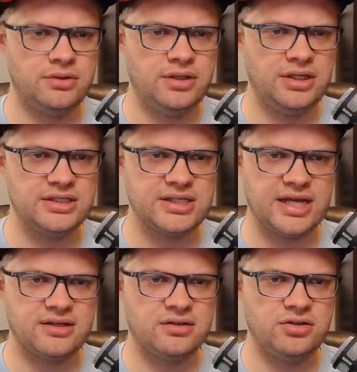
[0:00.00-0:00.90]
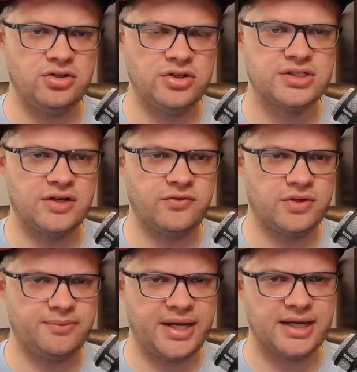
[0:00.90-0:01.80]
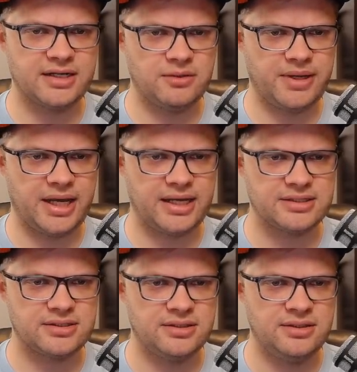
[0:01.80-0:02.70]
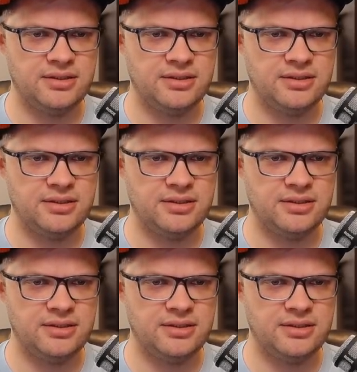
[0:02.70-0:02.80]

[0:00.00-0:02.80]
He's had good stuff with Impact in the past,